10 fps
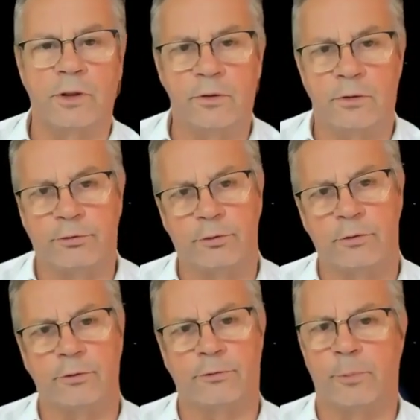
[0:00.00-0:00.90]
in all
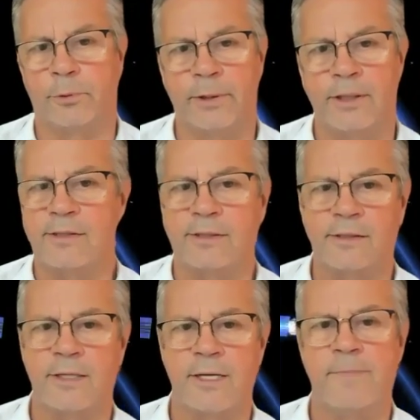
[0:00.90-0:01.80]
sorts of operating
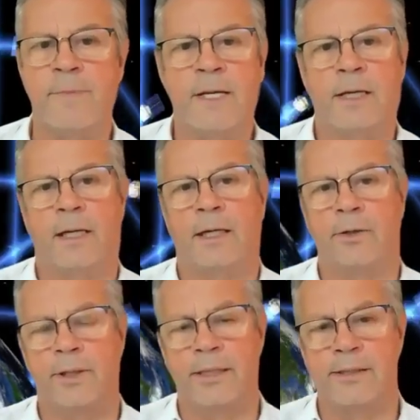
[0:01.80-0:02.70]
systems,
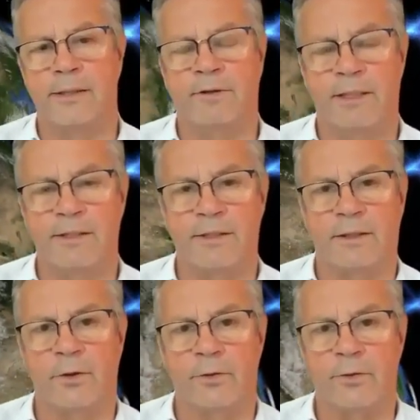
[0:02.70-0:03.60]
iOS devices, and
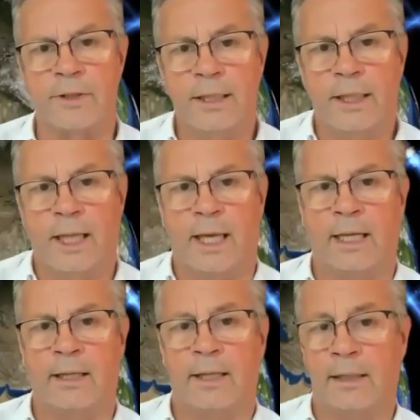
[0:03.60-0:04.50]
others.
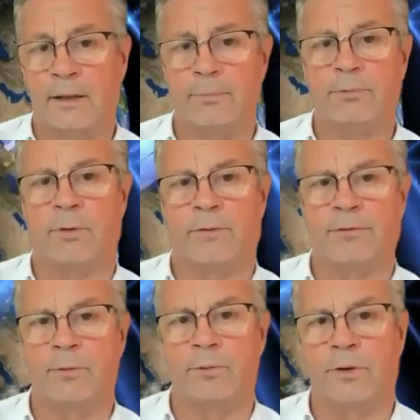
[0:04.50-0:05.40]
And that cryptography root